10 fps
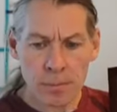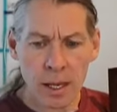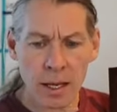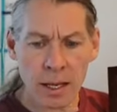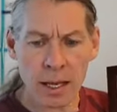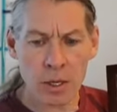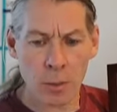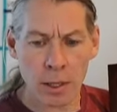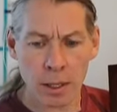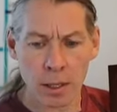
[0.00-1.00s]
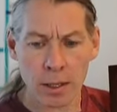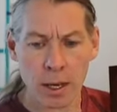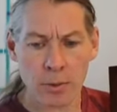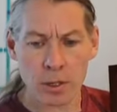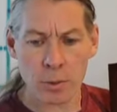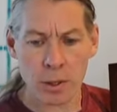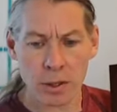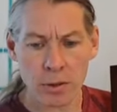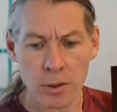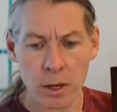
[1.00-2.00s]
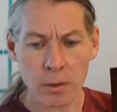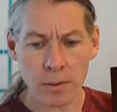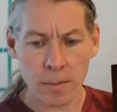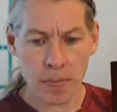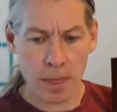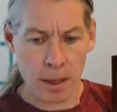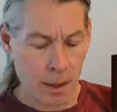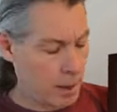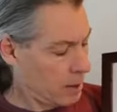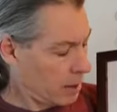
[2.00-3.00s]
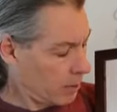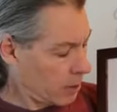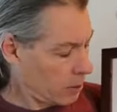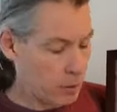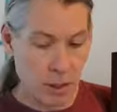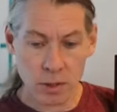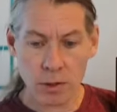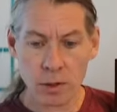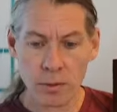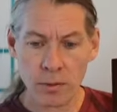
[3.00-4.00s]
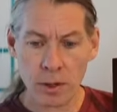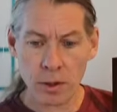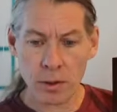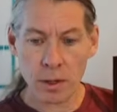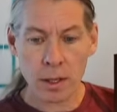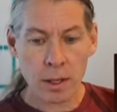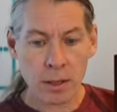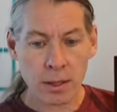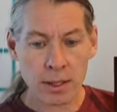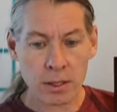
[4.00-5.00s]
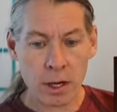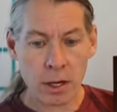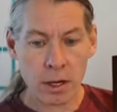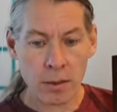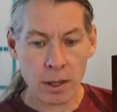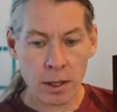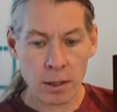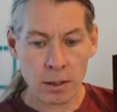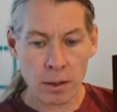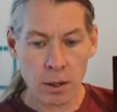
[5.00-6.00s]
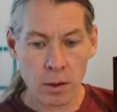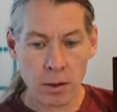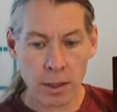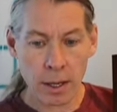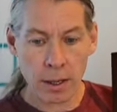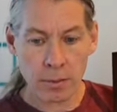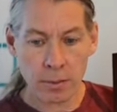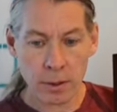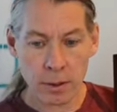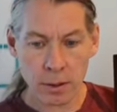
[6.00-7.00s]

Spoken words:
and again, you want to look at which one you wrote and see if this rings true for you. They start on the lower left,